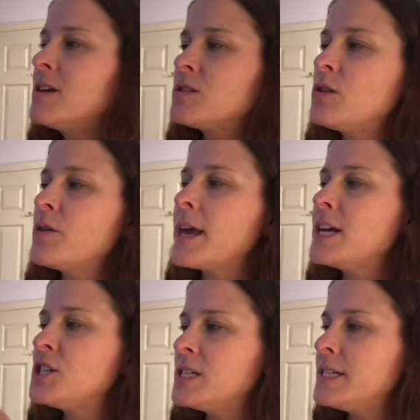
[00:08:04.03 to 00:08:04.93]
So
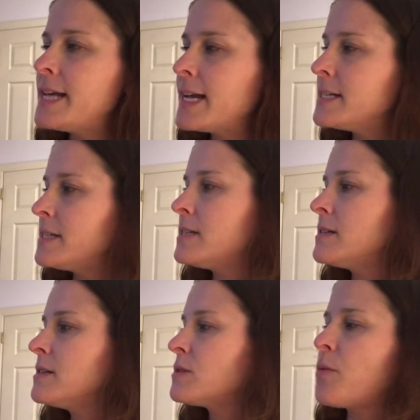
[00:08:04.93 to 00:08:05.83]
location, date,
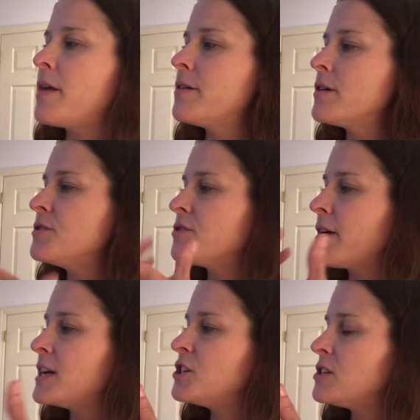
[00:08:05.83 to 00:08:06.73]
distance, weather,
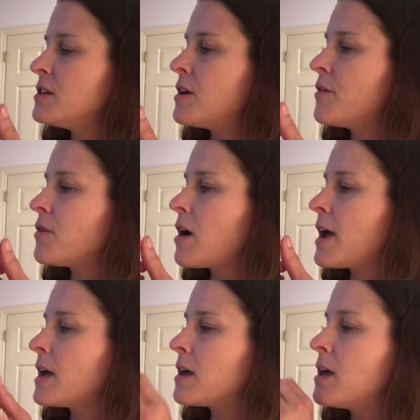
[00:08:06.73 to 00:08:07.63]
duration of your
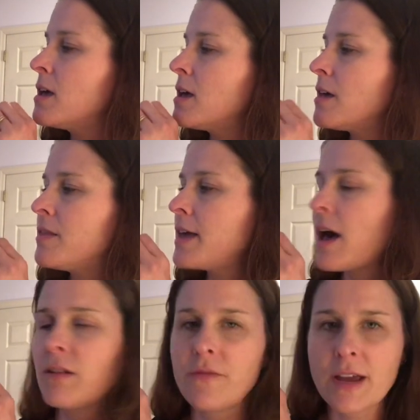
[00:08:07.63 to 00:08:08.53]
hike, the
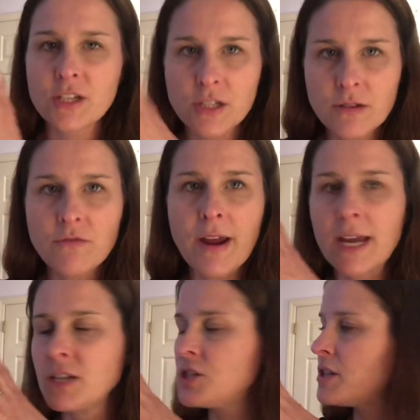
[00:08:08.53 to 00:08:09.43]
elevation
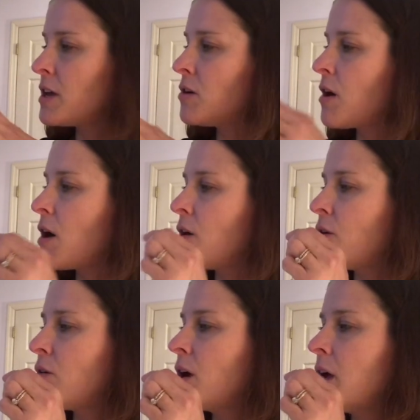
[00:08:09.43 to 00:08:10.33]
range that you
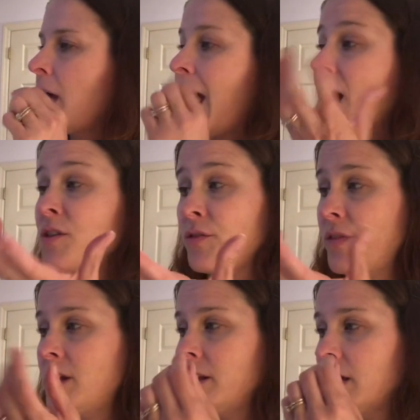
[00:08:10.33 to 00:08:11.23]
go, how you're
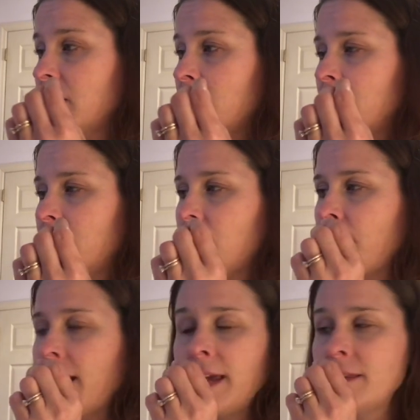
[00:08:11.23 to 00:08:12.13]
feeling, the
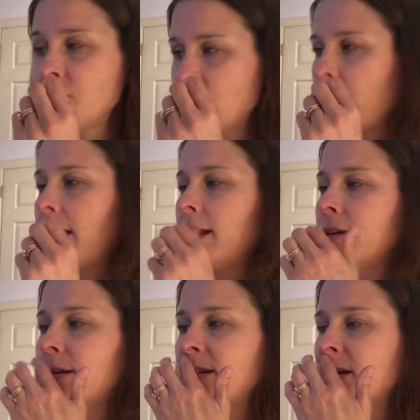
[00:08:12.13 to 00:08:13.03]
rating, the
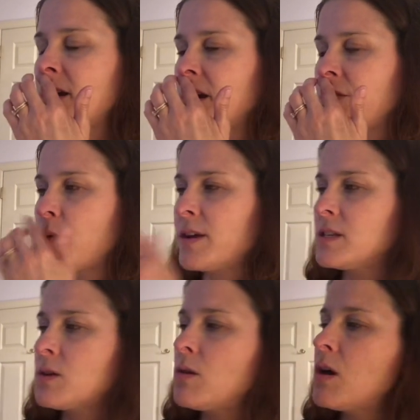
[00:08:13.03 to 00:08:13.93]
terrain, if you went
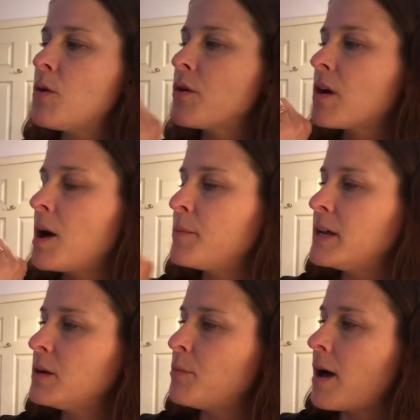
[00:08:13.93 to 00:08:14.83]
solo or
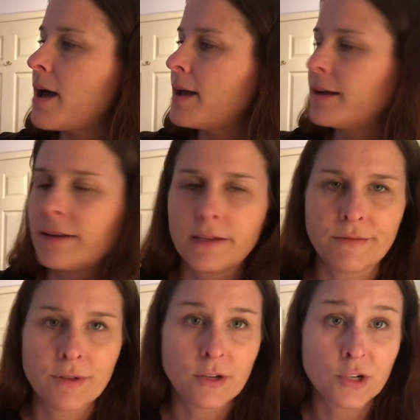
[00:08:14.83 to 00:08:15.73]
accompanied by
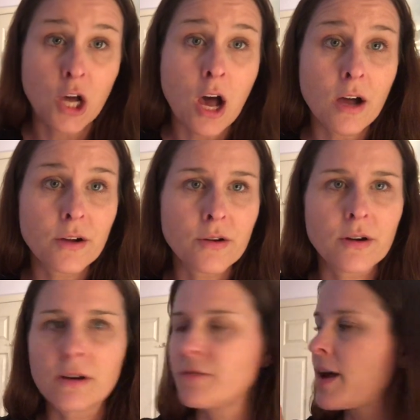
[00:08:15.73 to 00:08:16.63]
even your dog
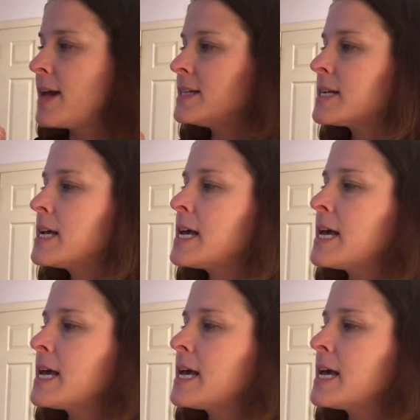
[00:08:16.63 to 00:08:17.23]
or a friend,